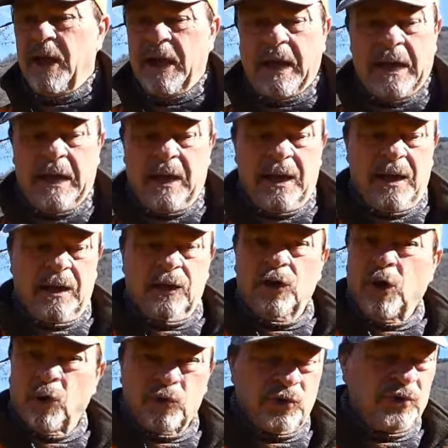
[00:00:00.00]
uh,
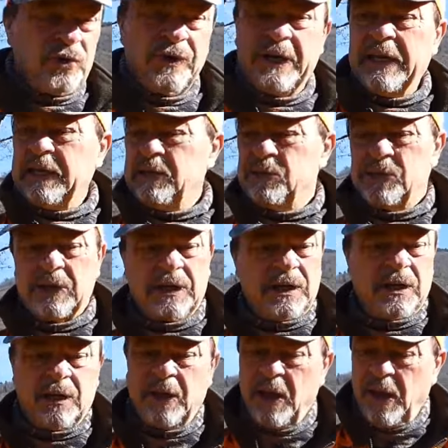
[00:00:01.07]
ghost rings,
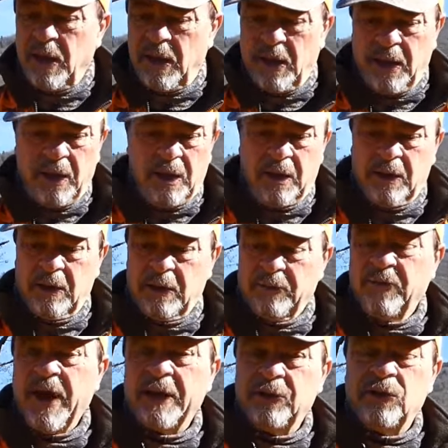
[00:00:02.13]

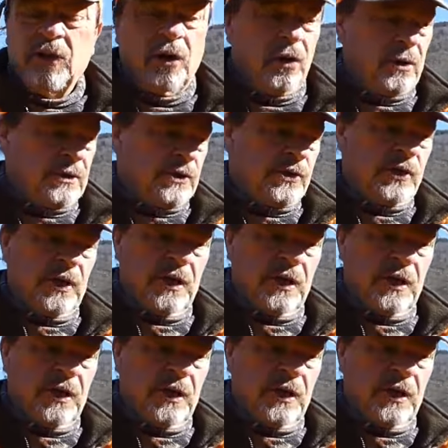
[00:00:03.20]
red dots,